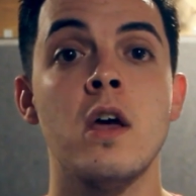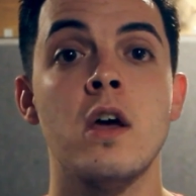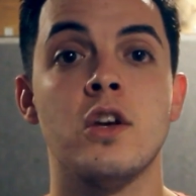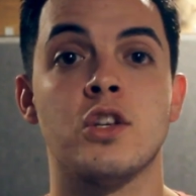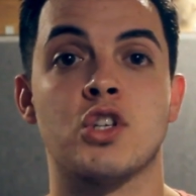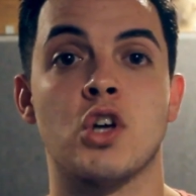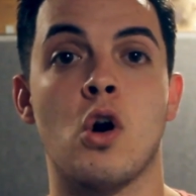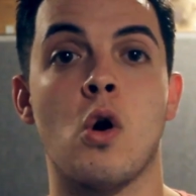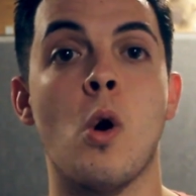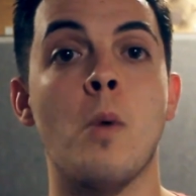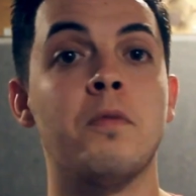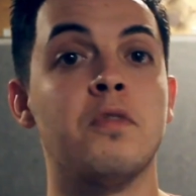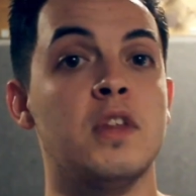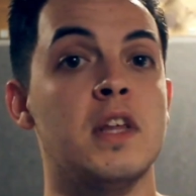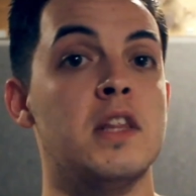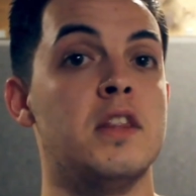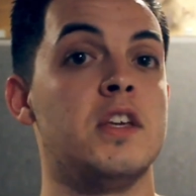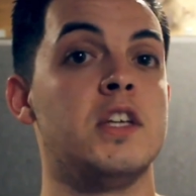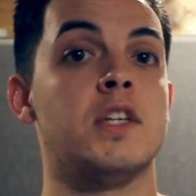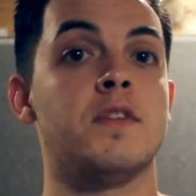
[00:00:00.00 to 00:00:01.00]
So
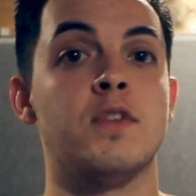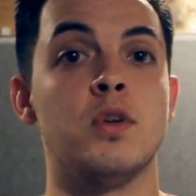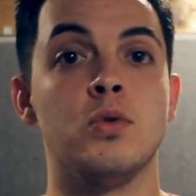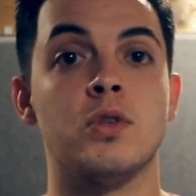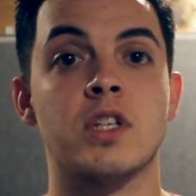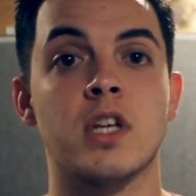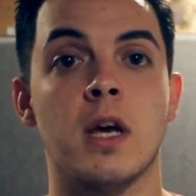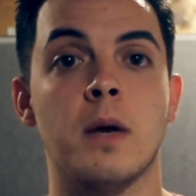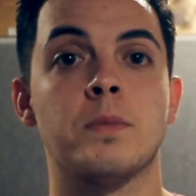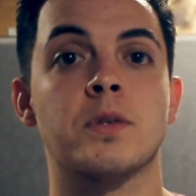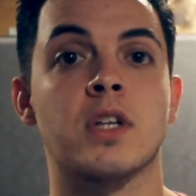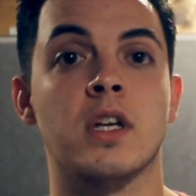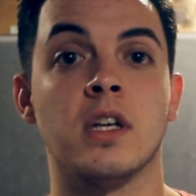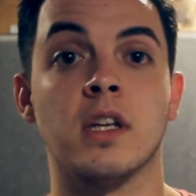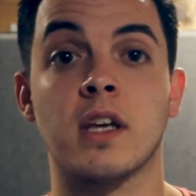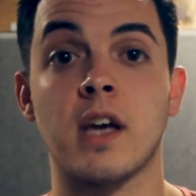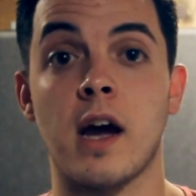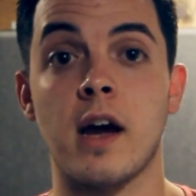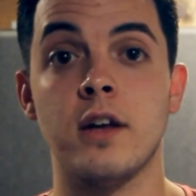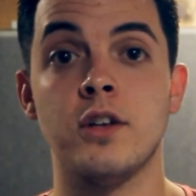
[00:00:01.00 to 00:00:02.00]
hopefully these few tips can
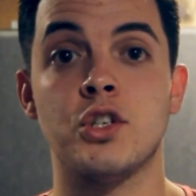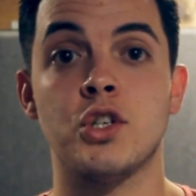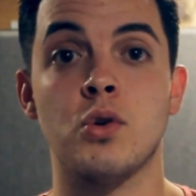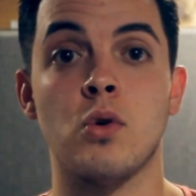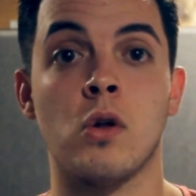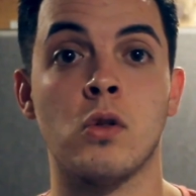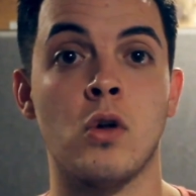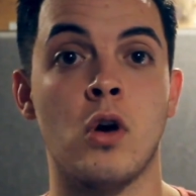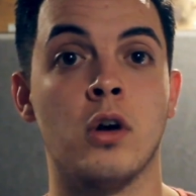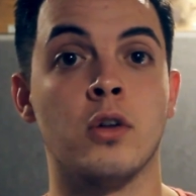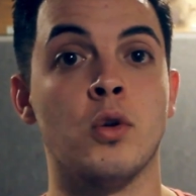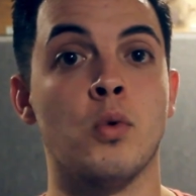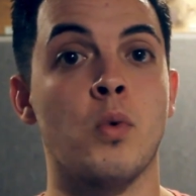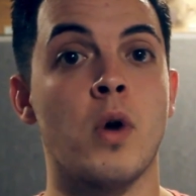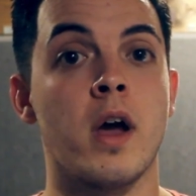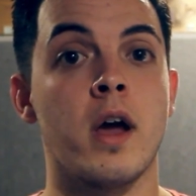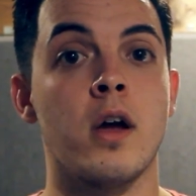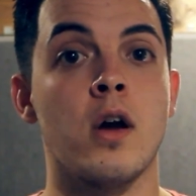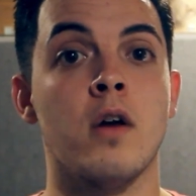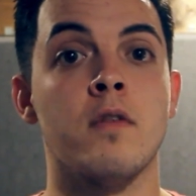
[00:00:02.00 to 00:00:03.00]
guide you along the
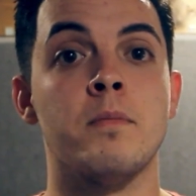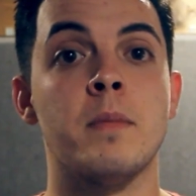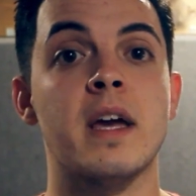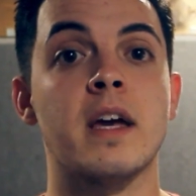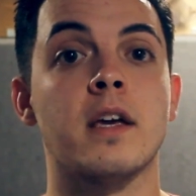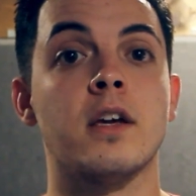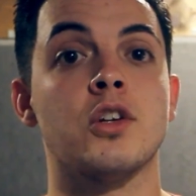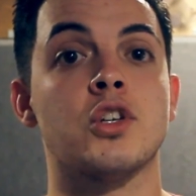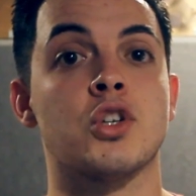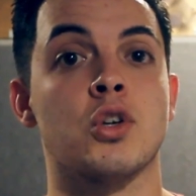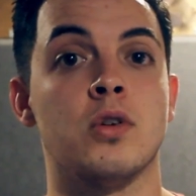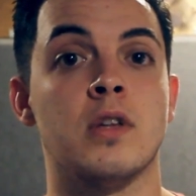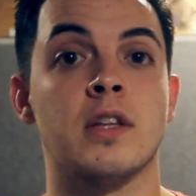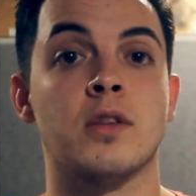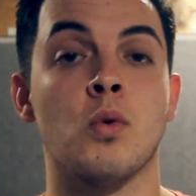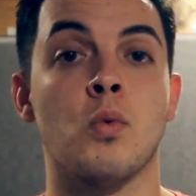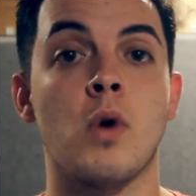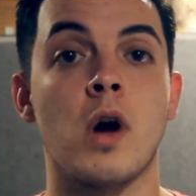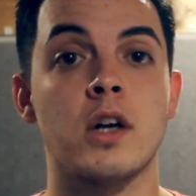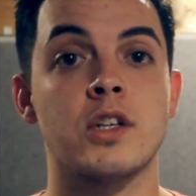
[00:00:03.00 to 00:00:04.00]
way of making sure that
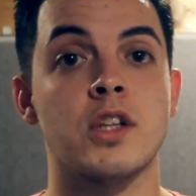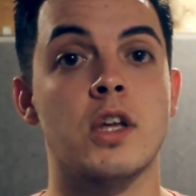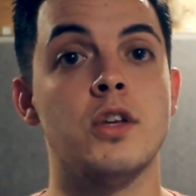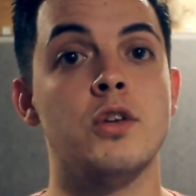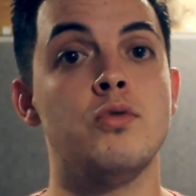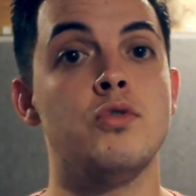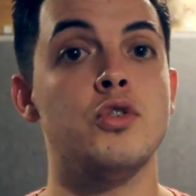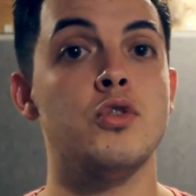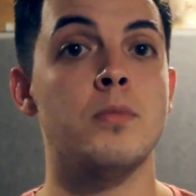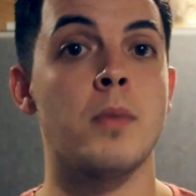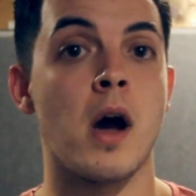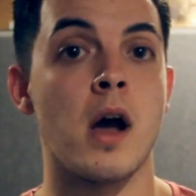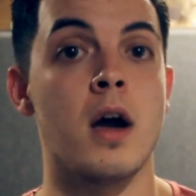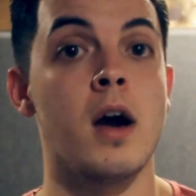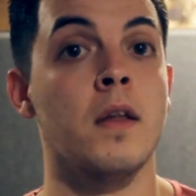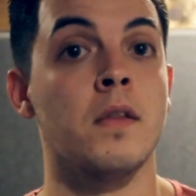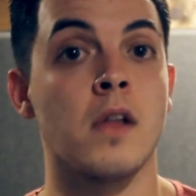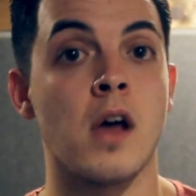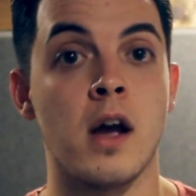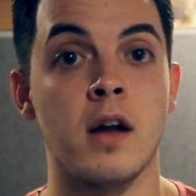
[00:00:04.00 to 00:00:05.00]
the watch that you do buy
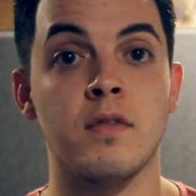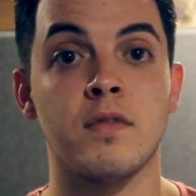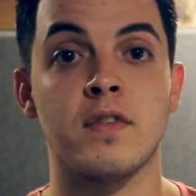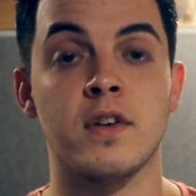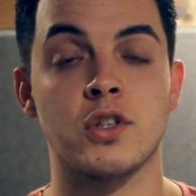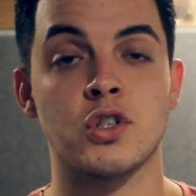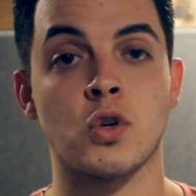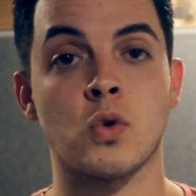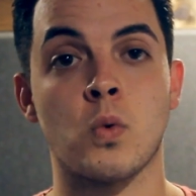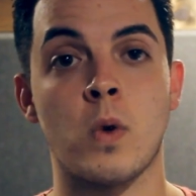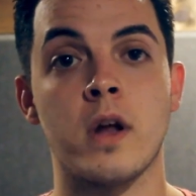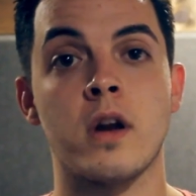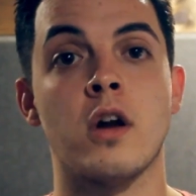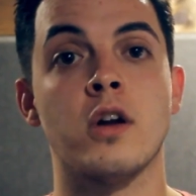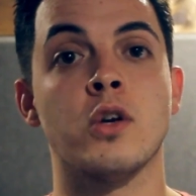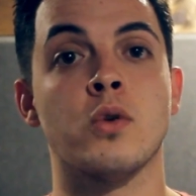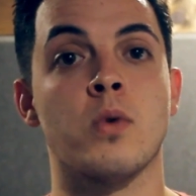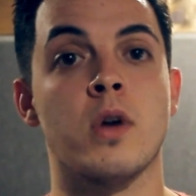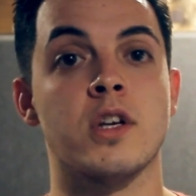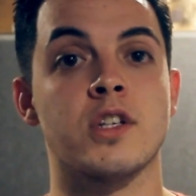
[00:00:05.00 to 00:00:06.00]
online fits great
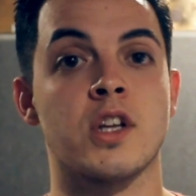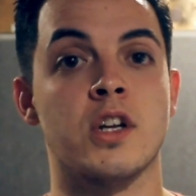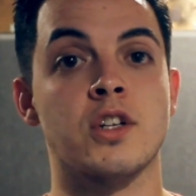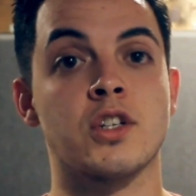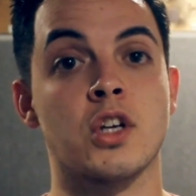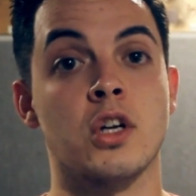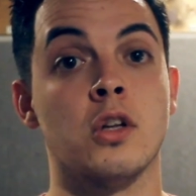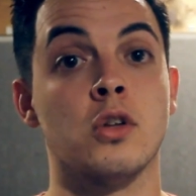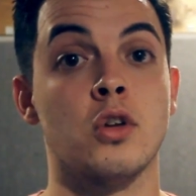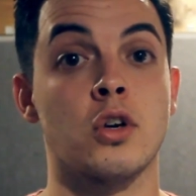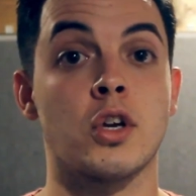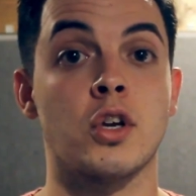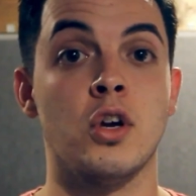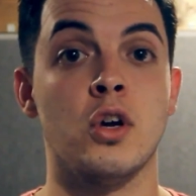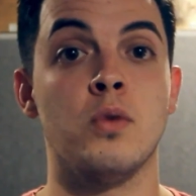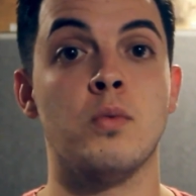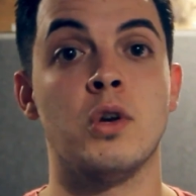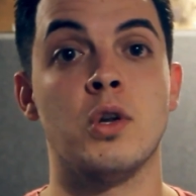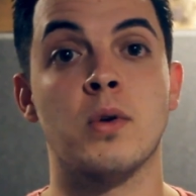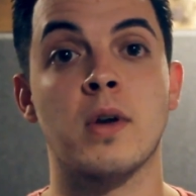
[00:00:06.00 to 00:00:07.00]
on your wrist and it's going to look
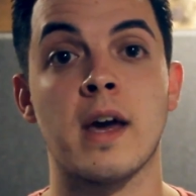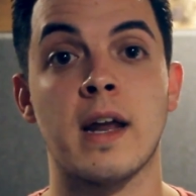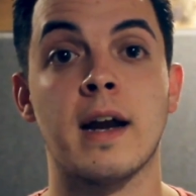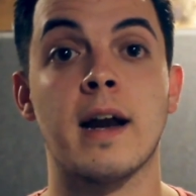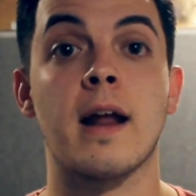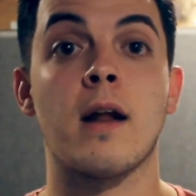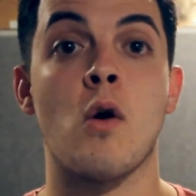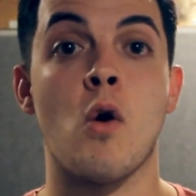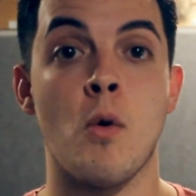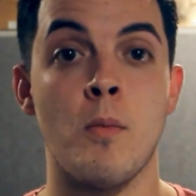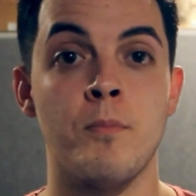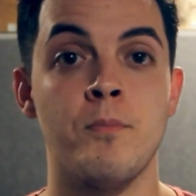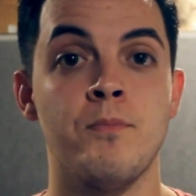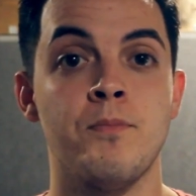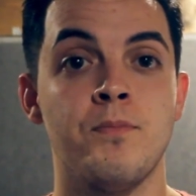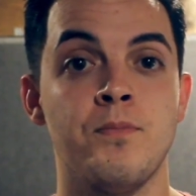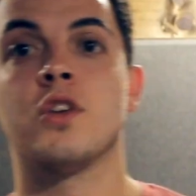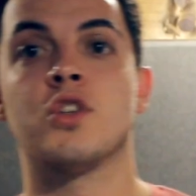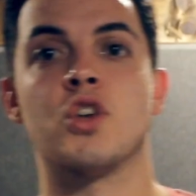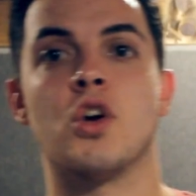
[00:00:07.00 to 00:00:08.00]
good when you get it at home.
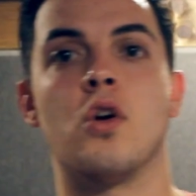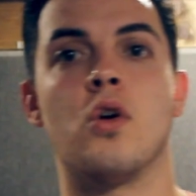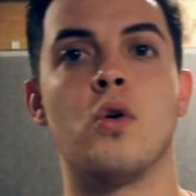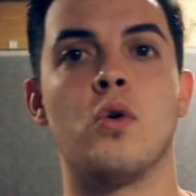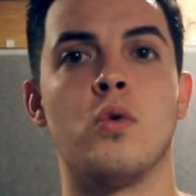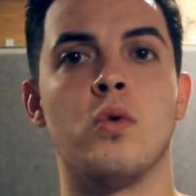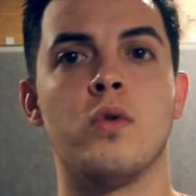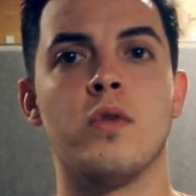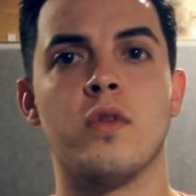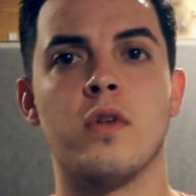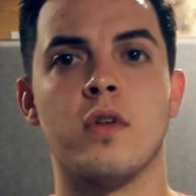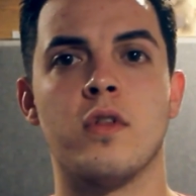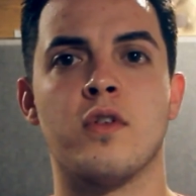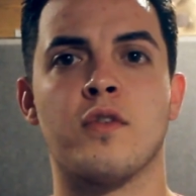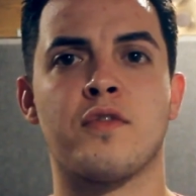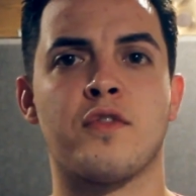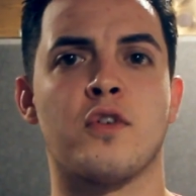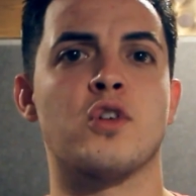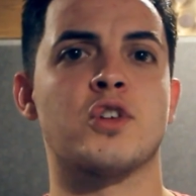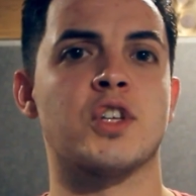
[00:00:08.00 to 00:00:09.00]
So the
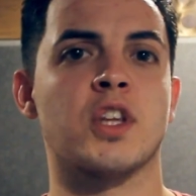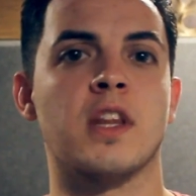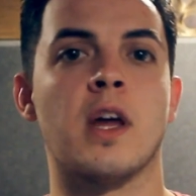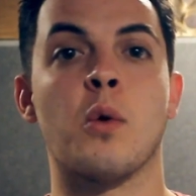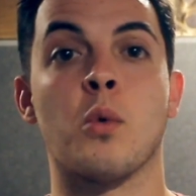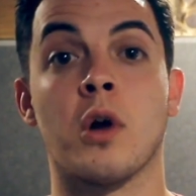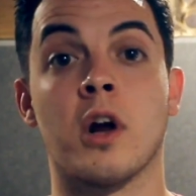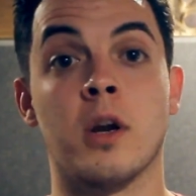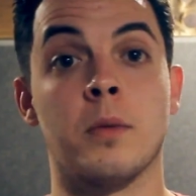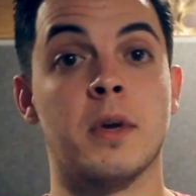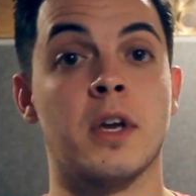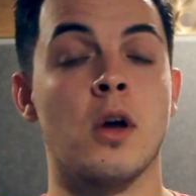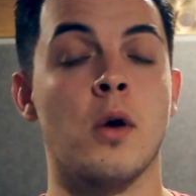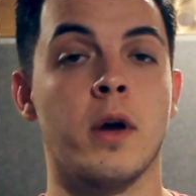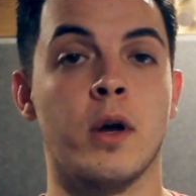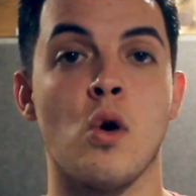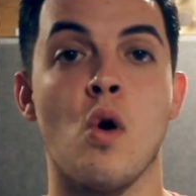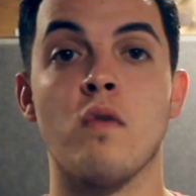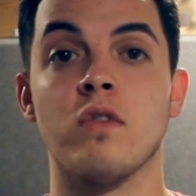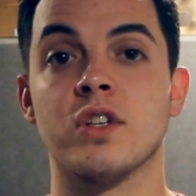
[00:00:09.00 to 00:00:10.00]
first thing that we're going to be
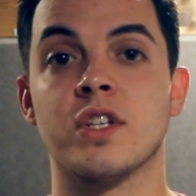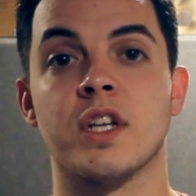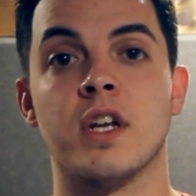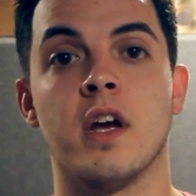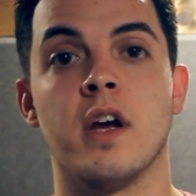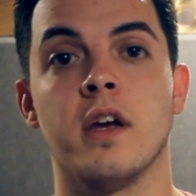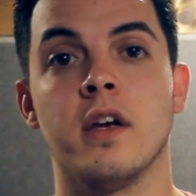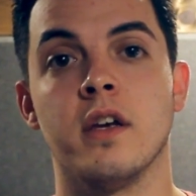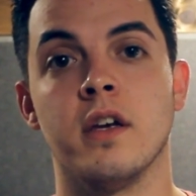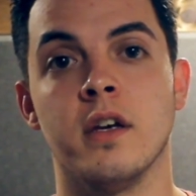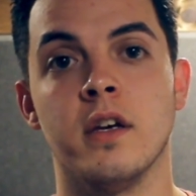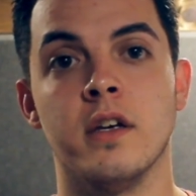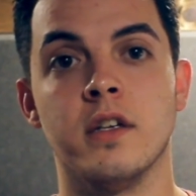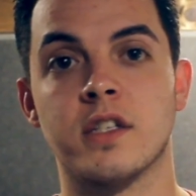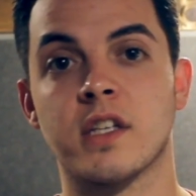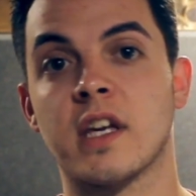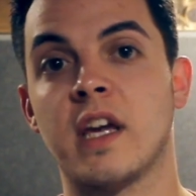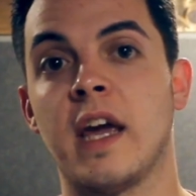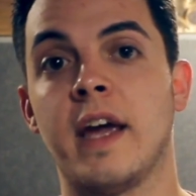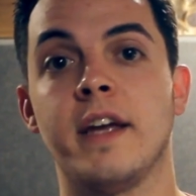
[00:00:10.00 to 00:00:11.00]
going over today is
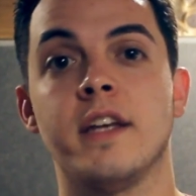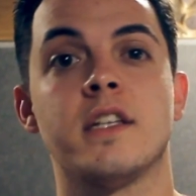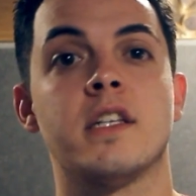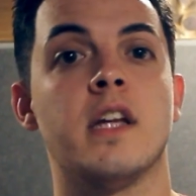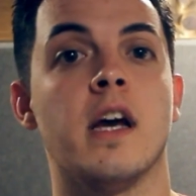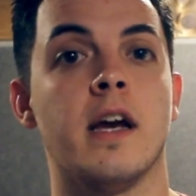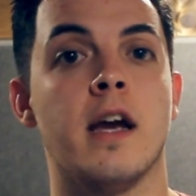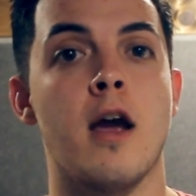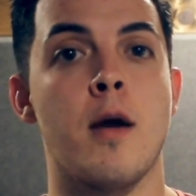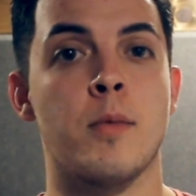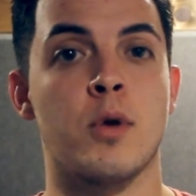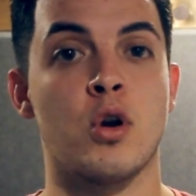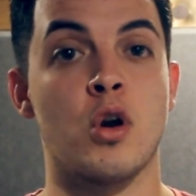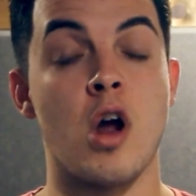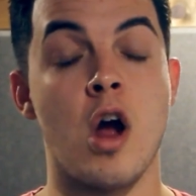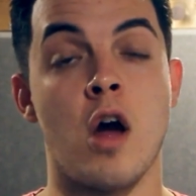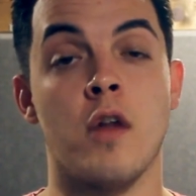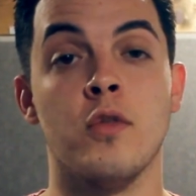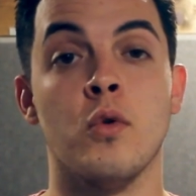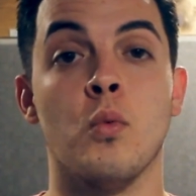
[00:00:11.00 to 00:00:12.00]
case diameter
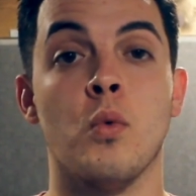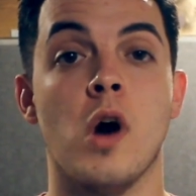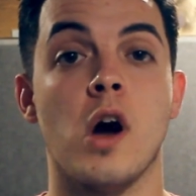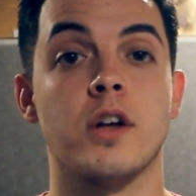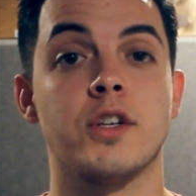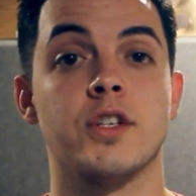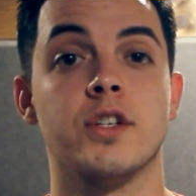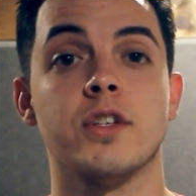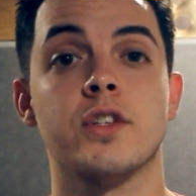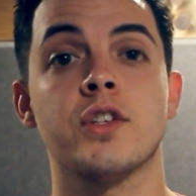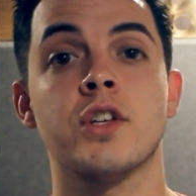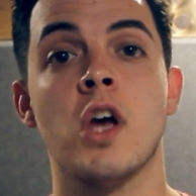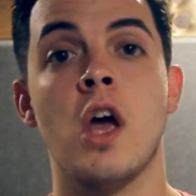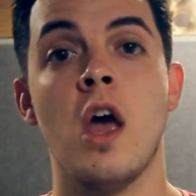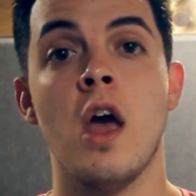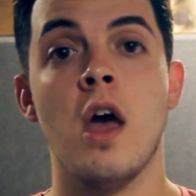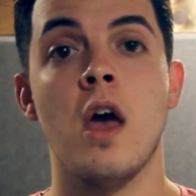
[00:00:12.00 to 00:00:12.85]
on the watches.